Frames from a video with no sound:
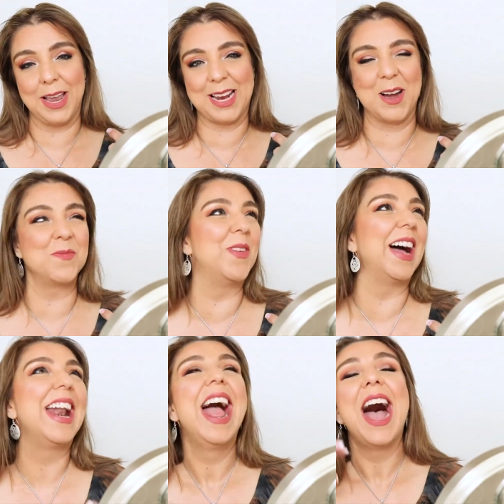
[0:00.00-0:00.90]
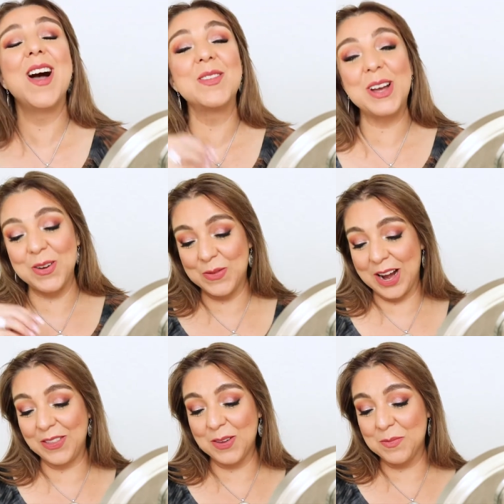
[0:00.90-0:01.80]
makeup, but I'm going to
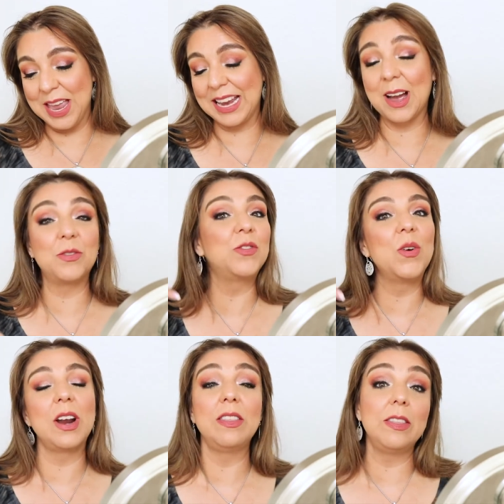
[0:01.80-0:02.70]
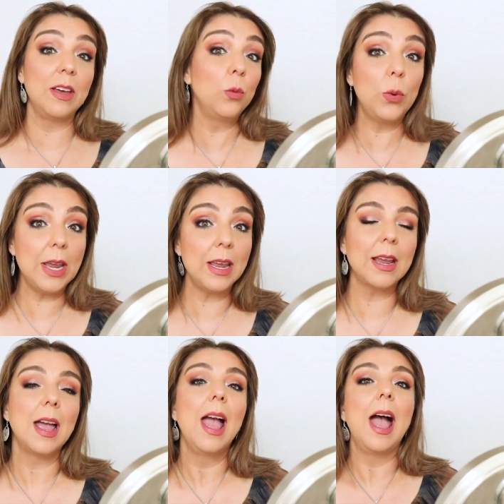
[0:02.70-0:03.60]
wear the makeup for the
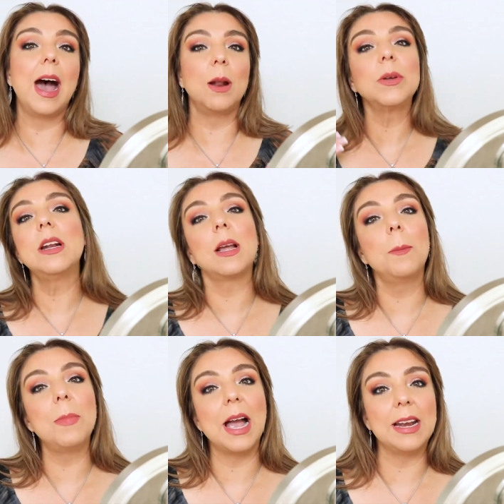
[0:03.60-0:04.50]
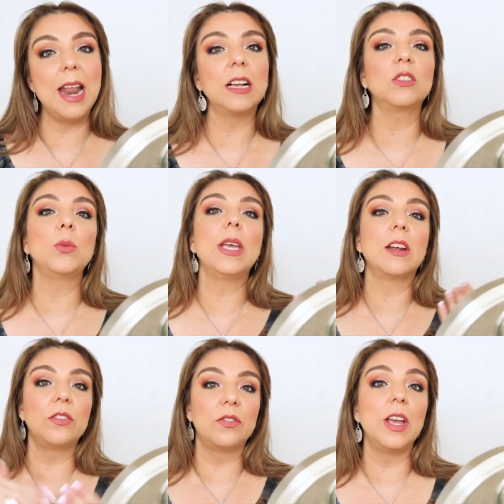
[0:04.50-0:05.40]
week. And I'm going to come back next week
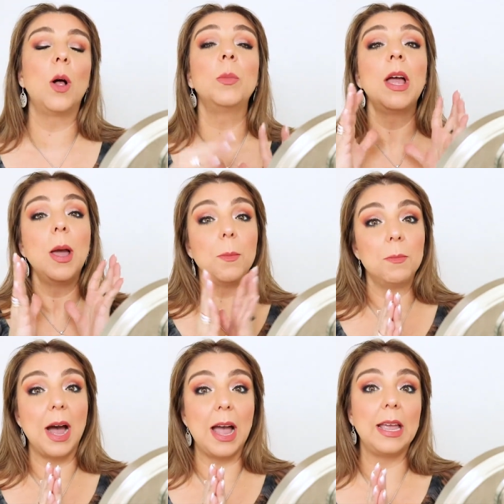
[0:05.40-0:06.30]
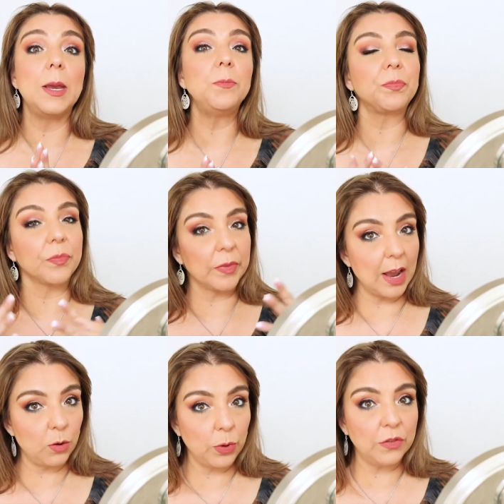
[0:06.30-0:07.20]
and film my
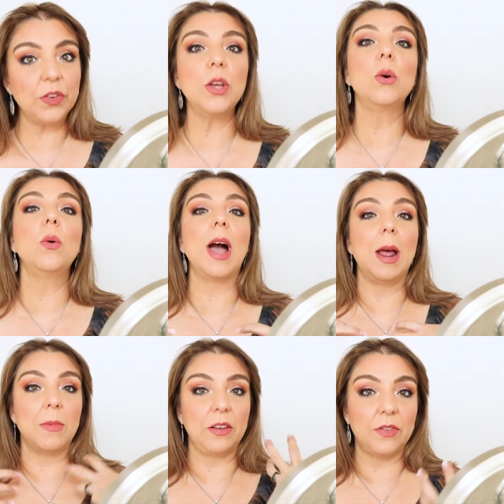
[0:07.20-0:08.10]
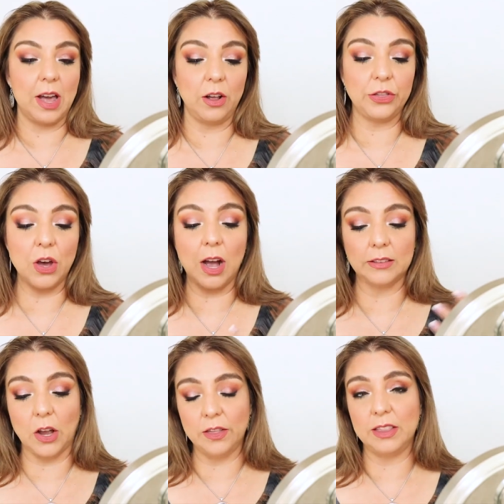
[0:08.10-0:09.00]
review and my final
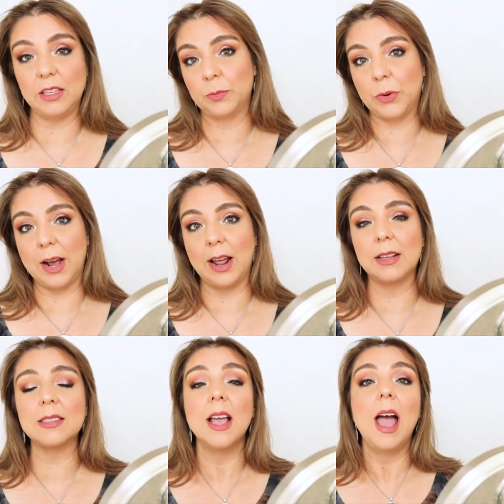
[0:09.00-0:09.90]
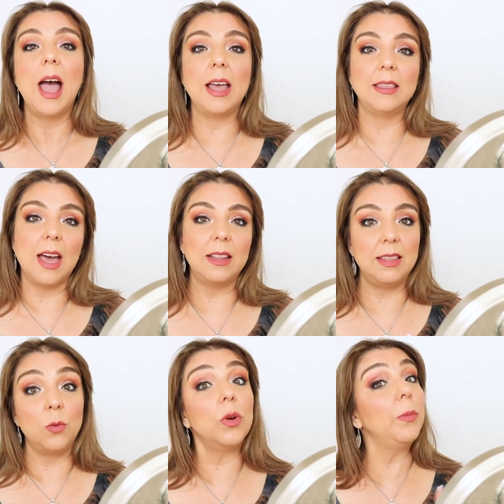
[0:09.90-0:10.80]
thoughts on these products. And that
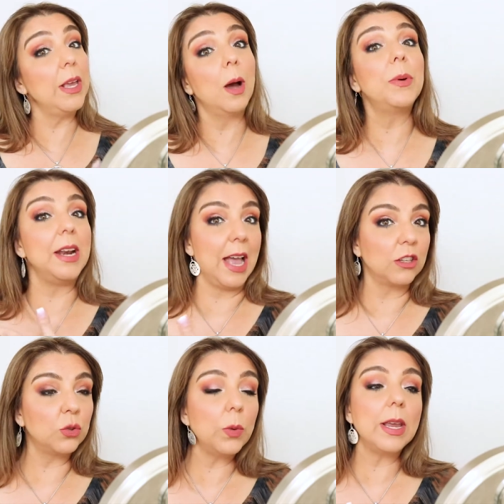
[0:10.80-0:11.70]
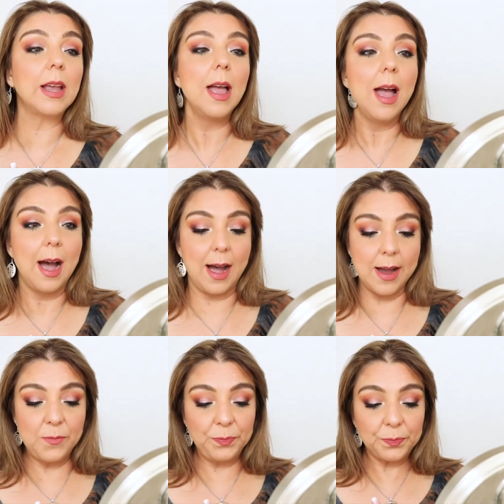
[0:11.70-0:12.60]
then will be up next week.
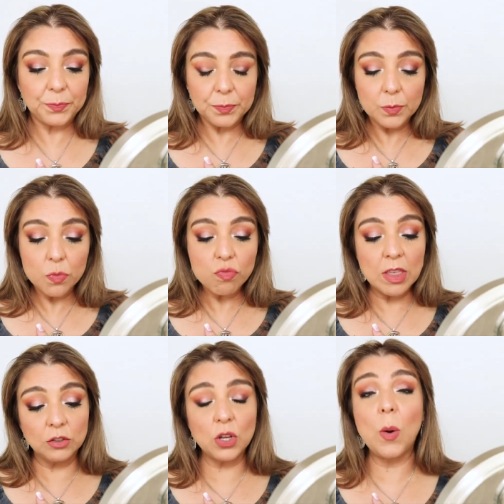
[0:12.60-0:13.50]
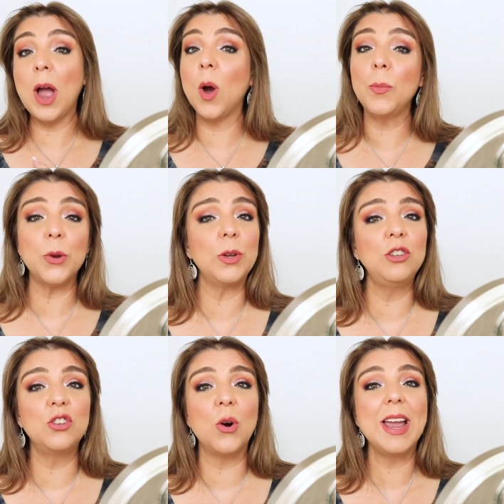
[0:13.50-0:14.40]
Um, so I hope you
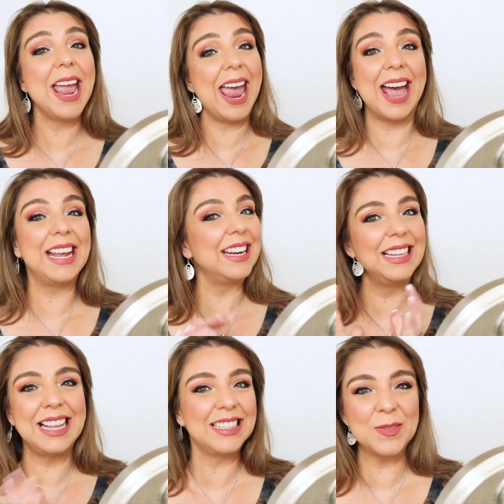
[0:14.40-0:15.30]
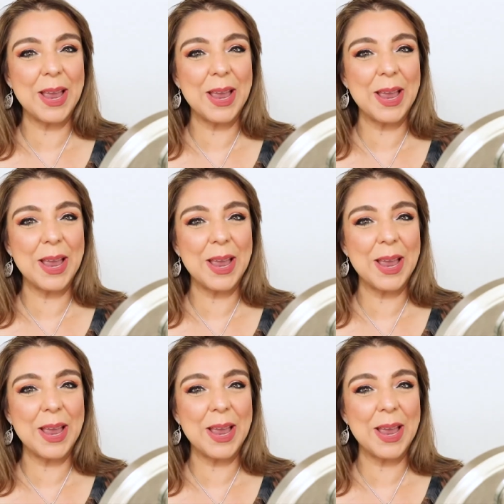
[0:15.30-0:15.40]
enjoy and let's